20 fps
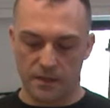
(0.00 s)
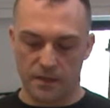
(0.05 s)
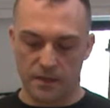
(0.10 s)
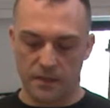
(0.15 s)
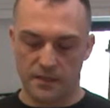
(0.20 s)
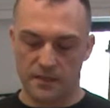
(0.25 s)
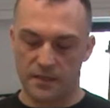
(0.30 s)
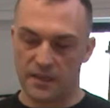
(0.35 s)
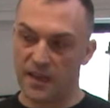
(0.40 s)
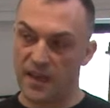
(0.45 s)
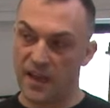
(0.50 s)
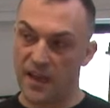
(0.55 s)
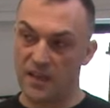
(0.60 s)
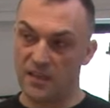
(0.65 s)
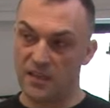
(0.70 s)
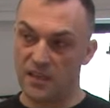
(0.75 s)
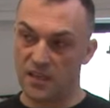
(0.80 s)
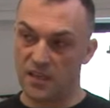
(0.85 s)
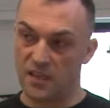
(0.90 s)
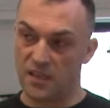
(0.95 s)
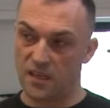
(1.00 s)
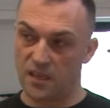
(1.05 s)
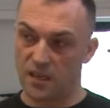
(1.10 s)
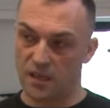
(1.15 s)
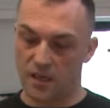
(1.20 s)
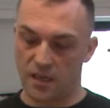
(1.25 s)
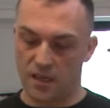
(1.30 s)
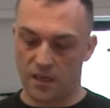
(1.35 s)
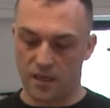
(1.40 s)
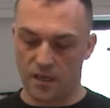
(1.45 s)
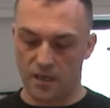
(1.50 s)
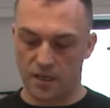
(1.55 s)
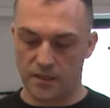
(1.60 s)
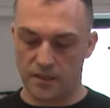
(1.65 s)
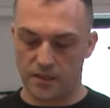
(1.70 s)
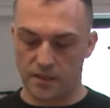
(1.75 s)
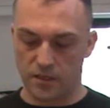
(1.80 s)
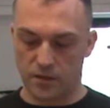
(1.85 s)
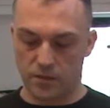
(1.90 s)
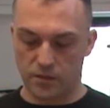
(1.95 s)
It's handy.
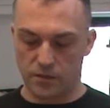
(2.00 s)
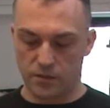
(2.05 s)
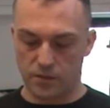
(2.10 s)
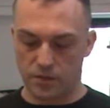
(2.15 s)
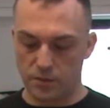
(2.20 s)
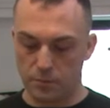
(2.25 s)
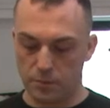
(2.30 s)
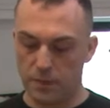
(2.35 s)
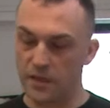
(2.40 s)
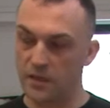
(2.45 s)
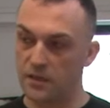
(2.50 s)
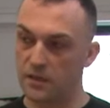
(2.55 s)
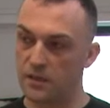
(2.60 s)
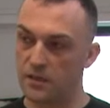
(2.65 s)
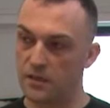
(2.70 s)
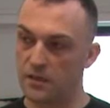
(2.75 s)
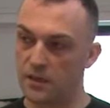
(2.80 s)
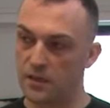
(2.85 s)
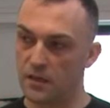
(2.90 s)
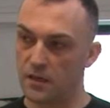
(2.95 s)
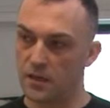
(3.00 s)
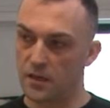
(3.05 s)
It's not too big.